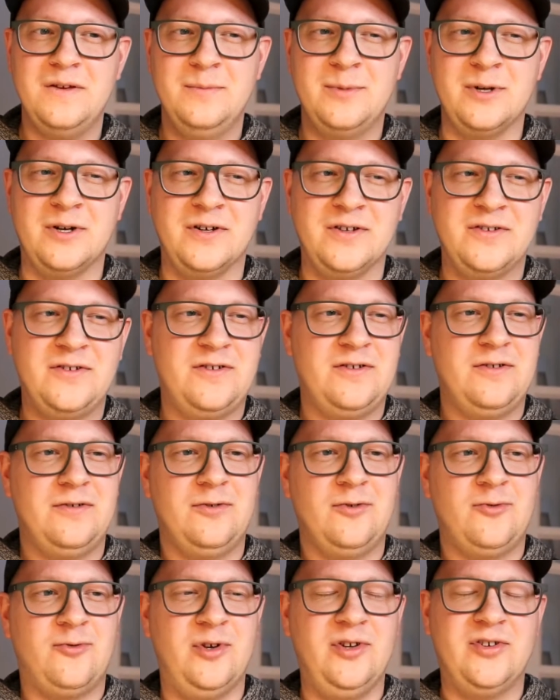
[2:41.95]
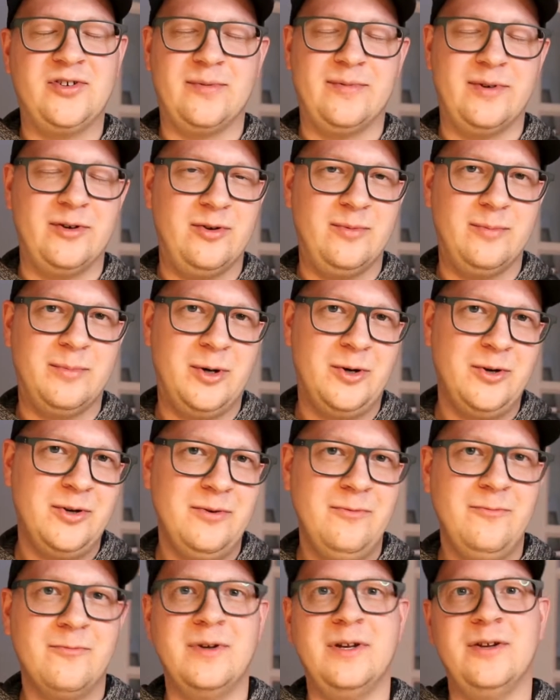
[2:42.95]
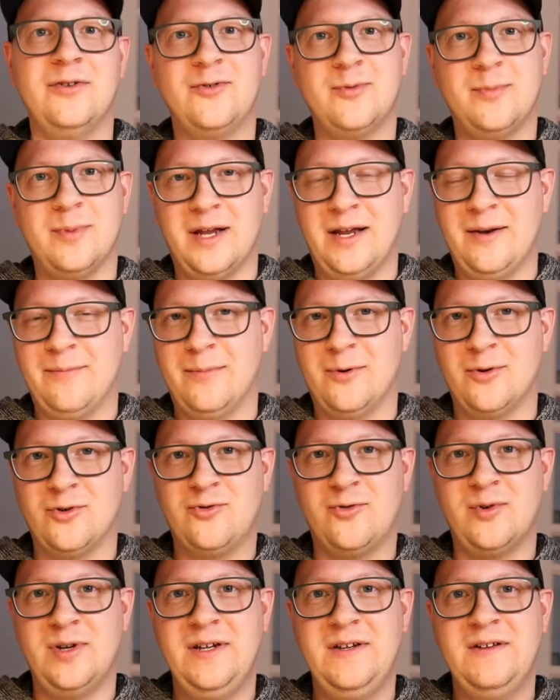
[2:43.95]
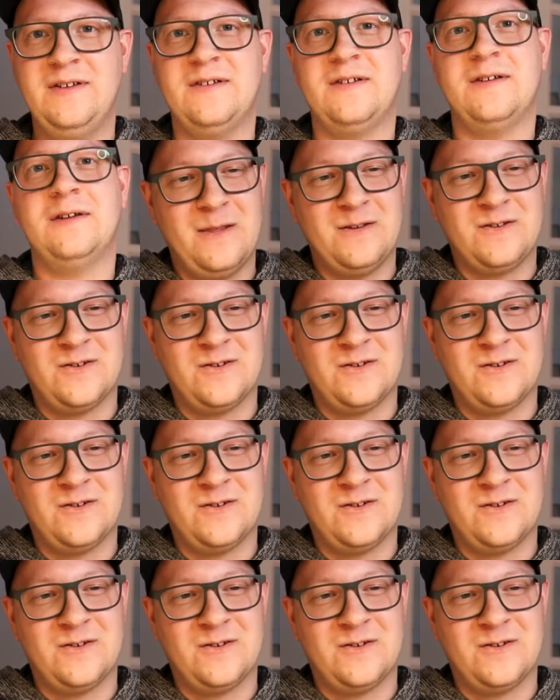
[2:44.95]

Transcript: because trees are very important. We need to plant more trees.